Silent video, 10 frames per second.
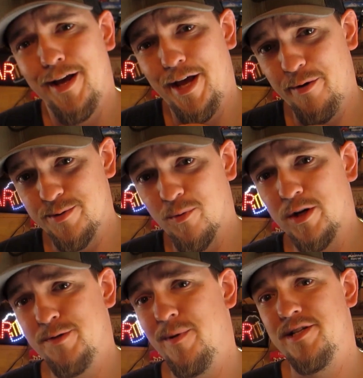it was more
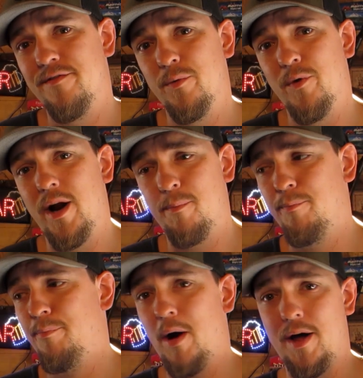expensive than when I
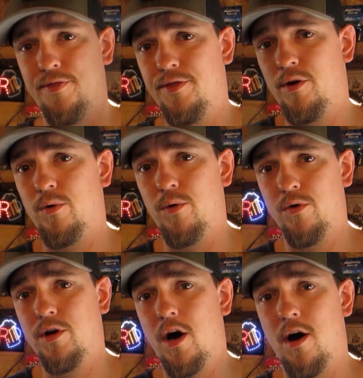bought the
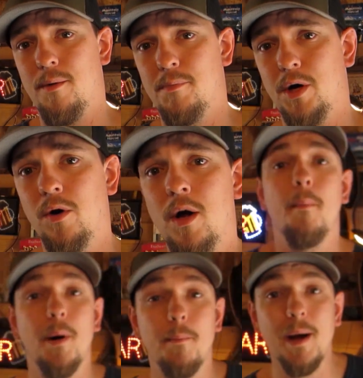whole combo.
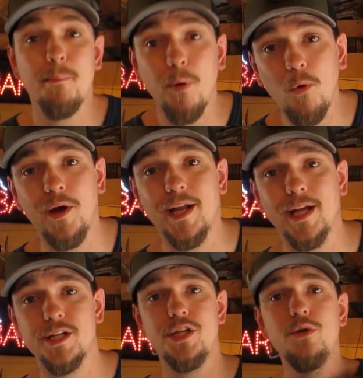But my point
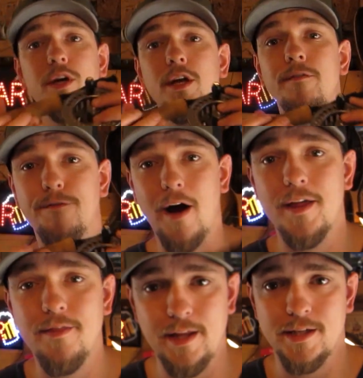is you can
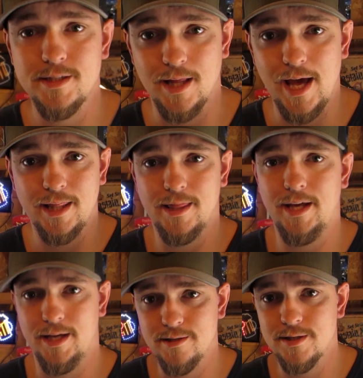find things like
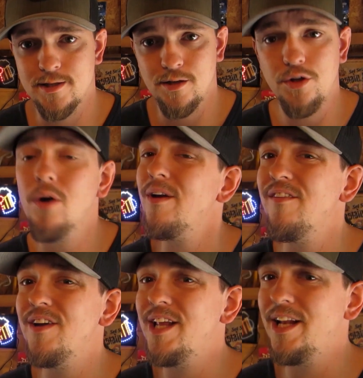this. You don't
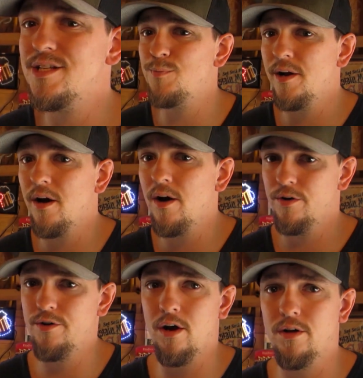even need to spend
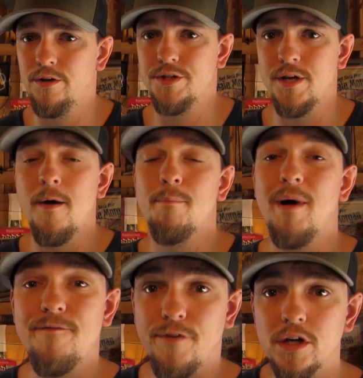$100. My
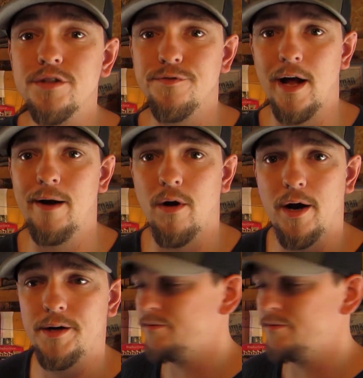first fly rod,